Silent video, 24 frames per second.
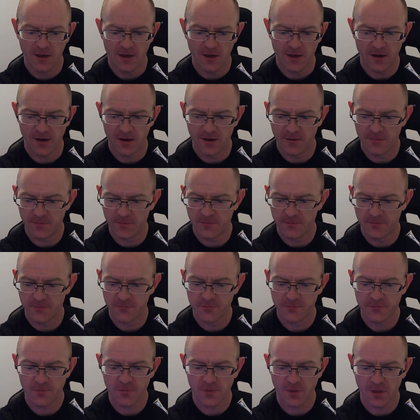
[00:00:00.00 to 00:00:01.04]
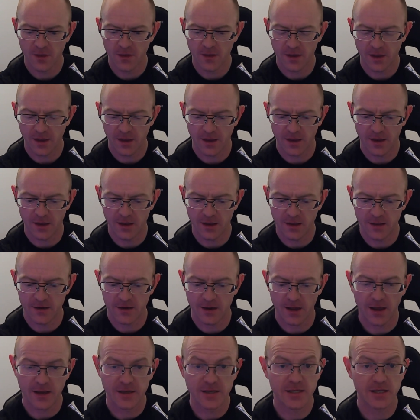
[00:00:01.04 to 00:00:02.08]
And
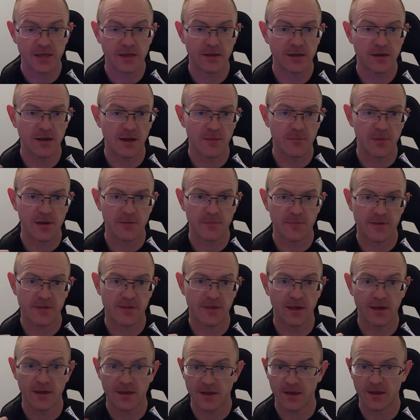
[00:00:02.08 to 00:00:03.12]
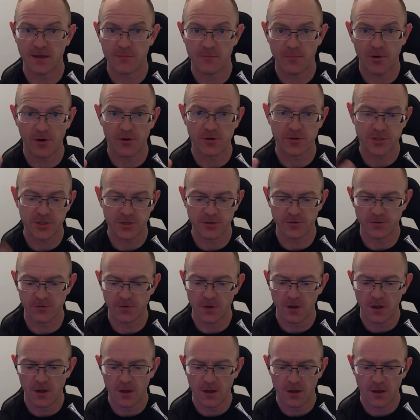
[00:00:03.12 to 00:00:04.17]
I made a mistake in part 2.
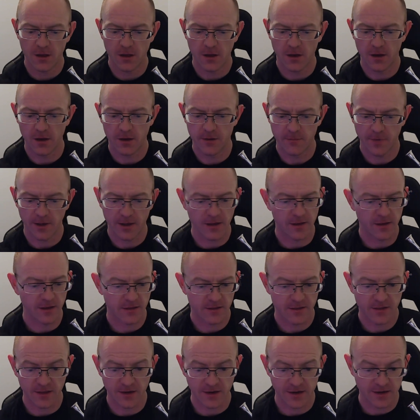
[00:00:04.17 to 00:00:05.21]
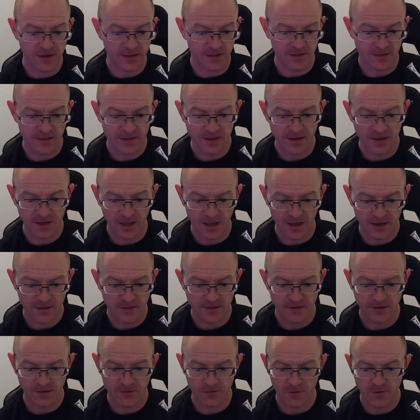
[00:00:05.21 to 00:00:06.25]
I said I didn't see any
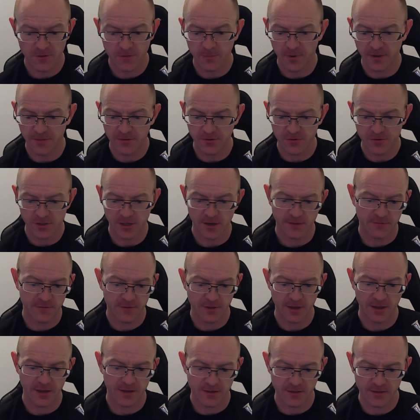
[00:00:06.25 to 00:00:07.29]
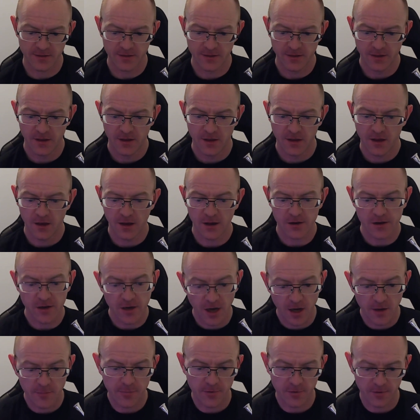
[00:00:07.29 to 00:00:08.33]
accidentals, but there definitely is a
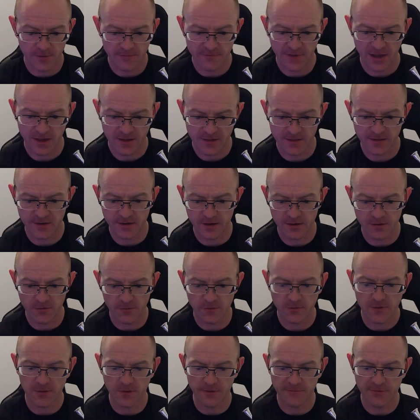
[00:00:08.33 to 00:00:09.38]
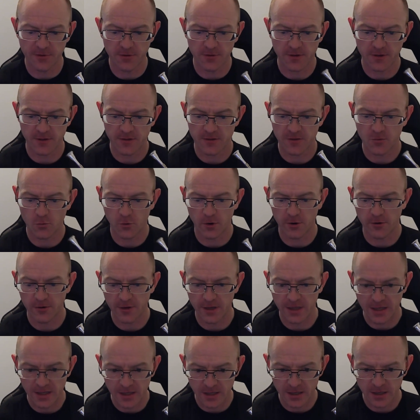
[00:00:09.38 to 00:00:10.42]
couple of accidentals. So if you look at
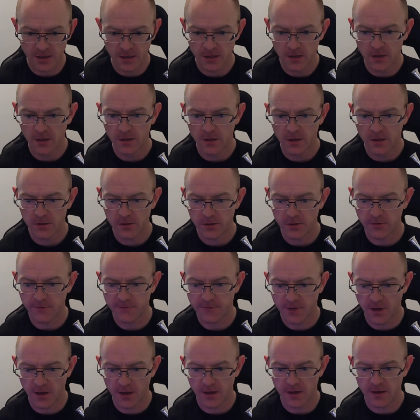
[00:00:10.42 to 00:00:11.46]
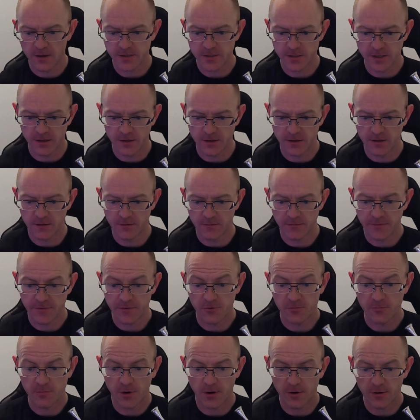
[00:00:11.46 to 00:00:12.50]
square E, you've got
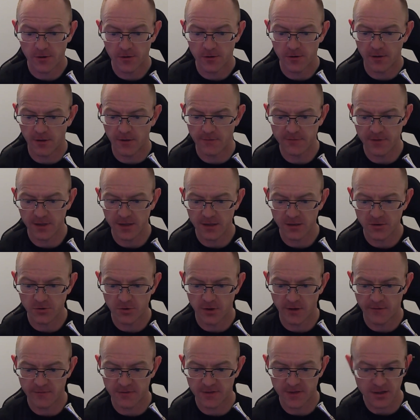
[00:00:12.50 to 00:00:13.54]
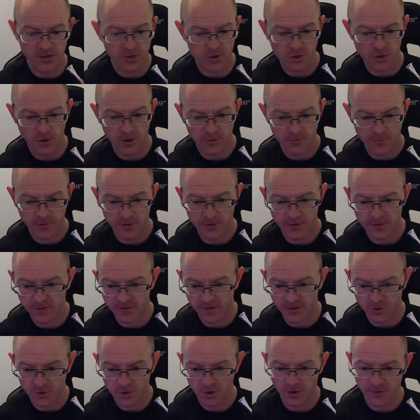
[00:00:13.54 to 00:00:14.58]
third bar of E, you have C sharp,
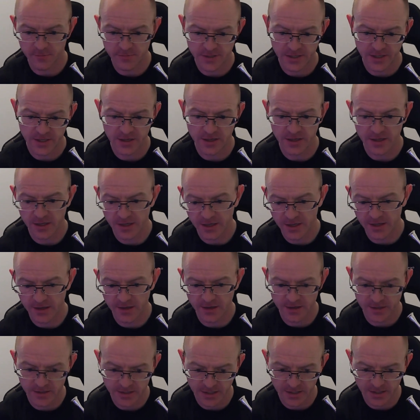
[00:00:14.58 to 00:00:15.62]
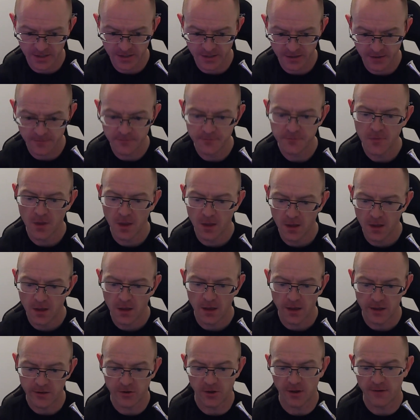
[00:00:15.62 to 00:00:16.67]
D, E, D,
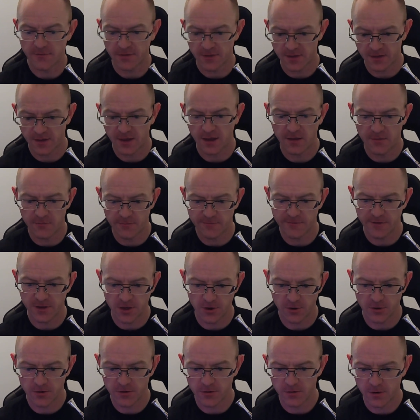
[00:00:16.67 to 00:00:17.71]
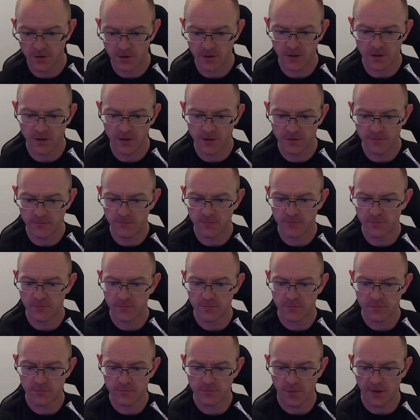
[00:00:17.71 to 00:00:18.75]
and you have the same figure
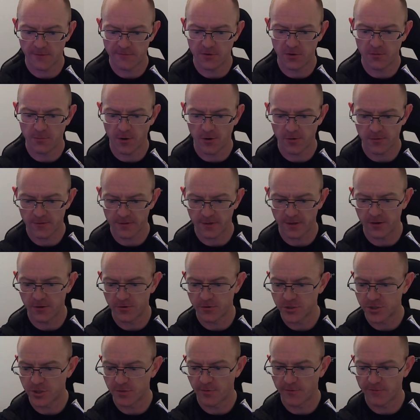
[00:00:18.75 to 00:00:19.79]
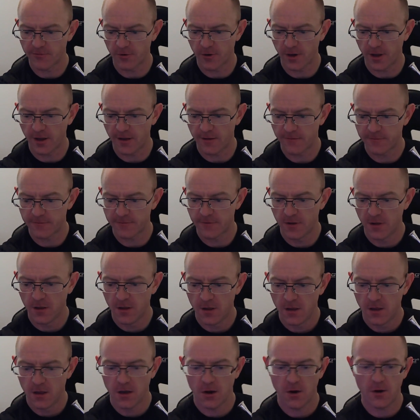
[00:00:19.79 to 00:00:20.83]
a few bars later, 2 before F.
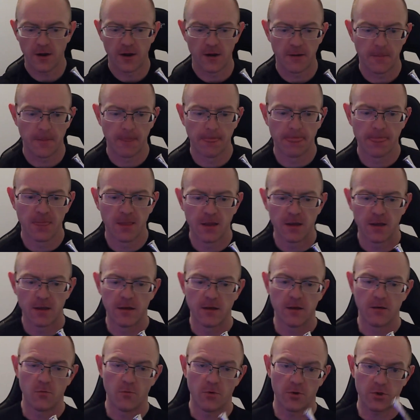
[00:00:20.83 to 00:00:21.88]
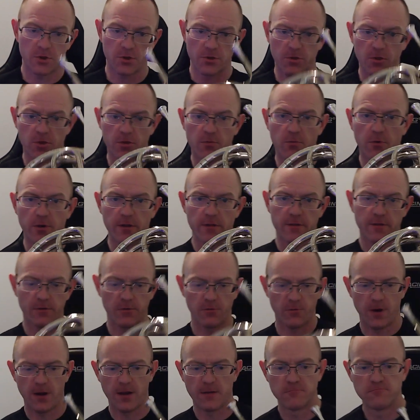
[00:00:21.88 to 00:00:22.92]
All right, which is just 1 and 2,
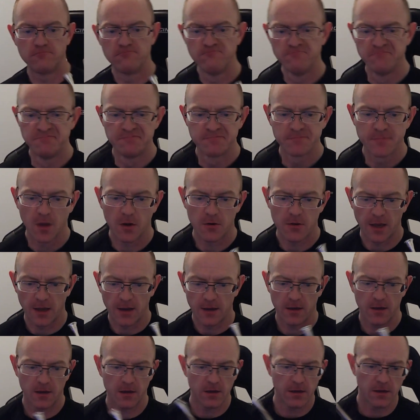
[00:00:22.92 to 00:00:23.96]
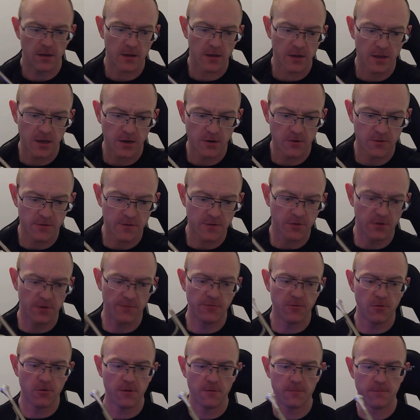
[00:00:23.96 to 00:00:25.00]
right? Okay, here's
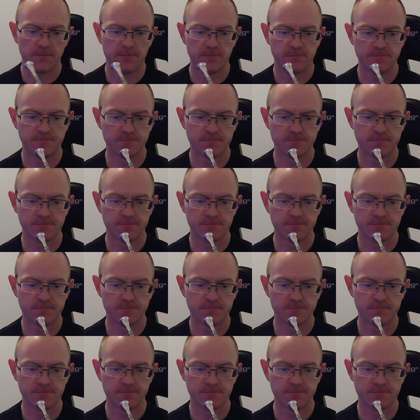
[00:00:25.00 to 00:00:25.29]
34.